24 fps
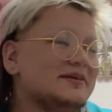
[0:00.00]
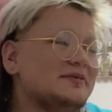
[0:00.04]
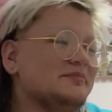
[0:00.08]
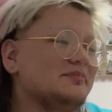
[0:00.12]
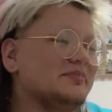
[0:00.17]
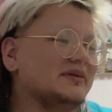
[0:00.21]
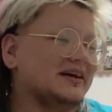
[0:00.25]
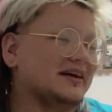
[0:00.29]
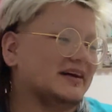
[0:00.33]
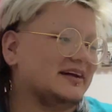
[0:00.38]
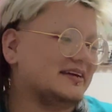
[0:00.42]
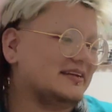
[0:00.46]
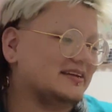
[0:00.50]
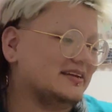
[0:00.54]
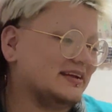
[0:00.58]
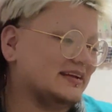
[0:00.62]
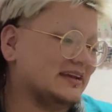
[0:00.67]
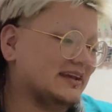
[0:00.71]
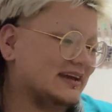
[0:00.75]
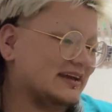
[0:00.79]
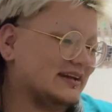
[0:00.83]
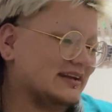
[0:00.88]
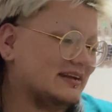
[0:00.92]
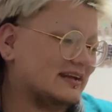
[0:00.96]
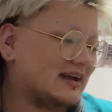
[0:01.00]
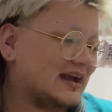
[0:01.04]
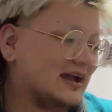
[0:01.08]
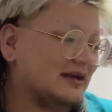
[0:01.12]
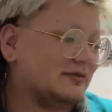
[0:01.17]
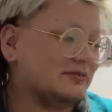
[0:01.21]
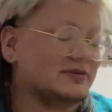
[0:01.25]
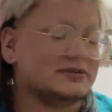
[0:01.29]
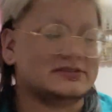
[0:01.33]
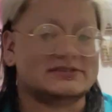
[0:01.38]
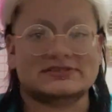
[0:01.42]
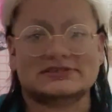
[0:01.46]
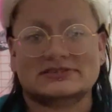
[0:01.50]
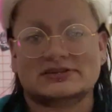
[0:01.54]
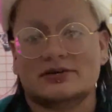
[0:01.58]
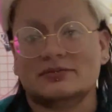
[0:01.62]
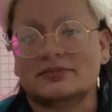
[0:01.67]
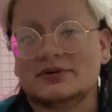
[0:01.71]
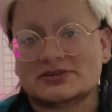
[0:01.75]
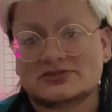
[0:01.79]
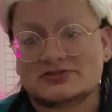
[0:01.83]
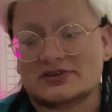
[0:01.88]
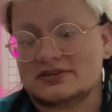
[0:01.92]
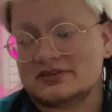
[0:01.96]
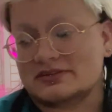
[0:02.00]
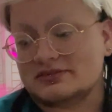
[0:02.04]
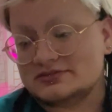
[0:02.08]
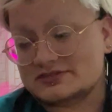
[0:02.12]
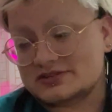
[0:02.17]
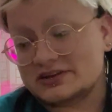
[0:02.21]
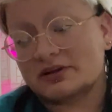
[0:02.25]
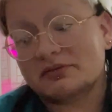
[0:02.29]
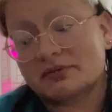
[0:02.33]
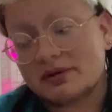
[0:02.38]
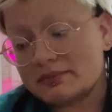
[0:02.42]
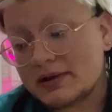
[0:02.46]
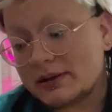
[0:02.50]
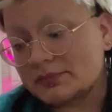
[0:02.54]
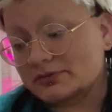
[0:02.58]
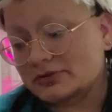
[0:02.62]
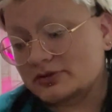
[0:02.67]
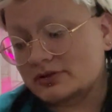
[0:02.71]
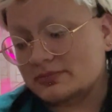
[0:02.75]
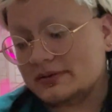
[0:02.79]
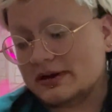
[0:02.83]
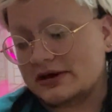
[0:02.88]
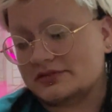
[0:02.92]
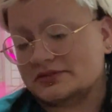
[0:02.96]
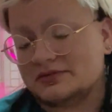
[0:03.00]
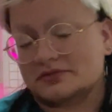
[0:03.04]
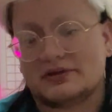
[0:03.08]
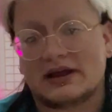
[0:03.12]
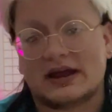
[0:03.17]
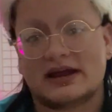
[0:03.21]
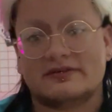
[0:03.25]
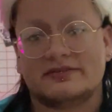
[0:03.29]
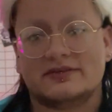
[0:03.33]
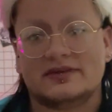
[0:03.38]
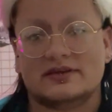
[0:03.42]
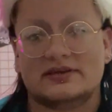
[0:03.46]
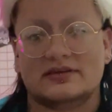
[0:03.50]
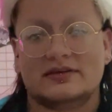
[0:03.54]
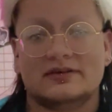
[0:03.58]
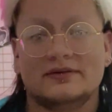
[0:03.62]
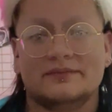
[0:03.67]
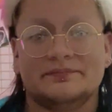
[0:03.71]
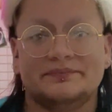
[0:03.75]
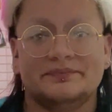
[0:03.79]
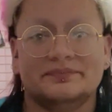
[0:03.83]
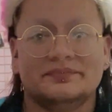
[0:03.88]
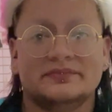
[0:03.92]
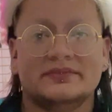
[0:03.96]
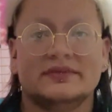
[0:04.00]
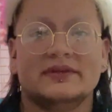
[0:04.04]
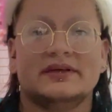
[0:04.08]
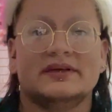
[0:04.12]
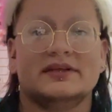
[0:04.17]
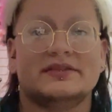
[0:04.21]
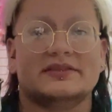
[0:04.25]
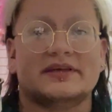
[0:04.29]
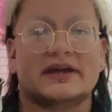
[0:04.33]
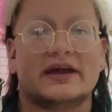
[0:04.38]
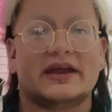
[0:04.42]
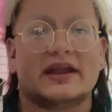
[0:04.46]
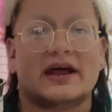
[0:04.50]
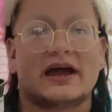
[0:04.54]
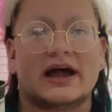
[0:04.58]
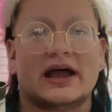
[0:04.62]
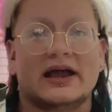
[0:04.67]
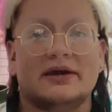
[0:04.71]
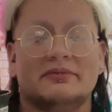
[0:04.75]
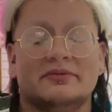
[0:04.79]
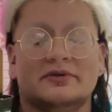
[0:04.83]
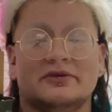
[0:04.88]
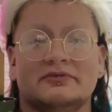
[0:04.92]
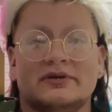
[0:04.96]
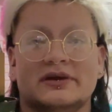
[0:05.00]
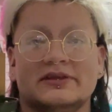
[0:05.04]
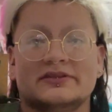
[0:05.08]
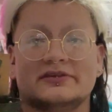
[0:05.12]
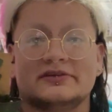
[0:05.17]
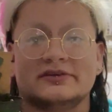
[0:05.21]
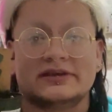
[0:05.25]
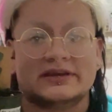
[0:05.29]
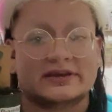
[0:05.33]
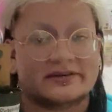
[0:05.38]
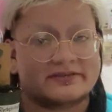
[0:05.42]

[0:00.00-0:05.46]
But again, I would so much rather, just told my mom too about the Raffi, that I would rather